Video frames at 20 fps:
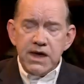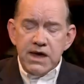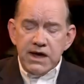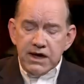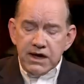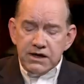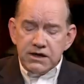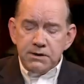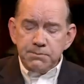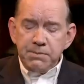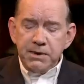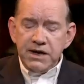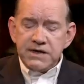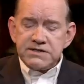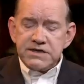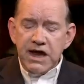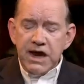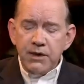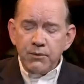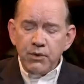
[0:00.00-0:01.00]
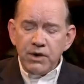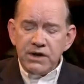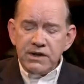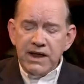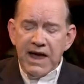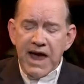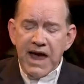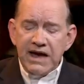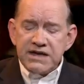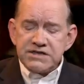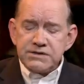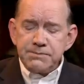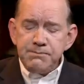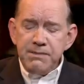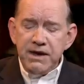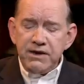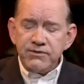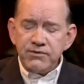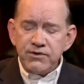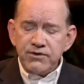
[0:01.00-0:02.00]
It depicts a relaxed
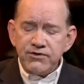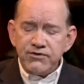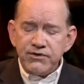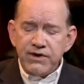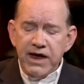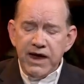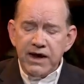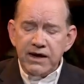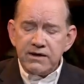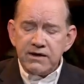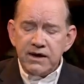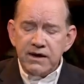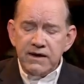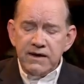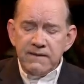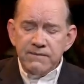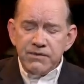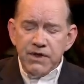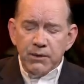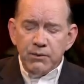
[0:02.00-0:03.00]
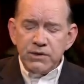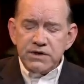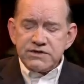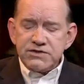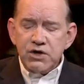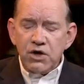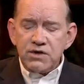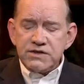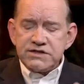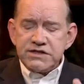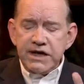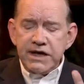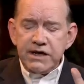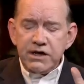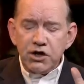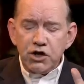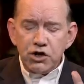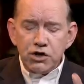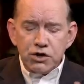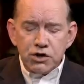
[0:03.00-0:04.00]
mental state that results
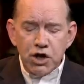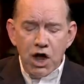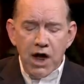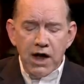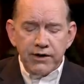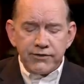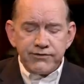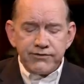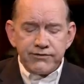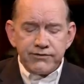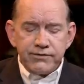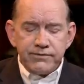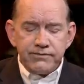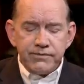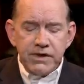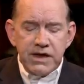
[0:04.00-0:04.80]
in loss.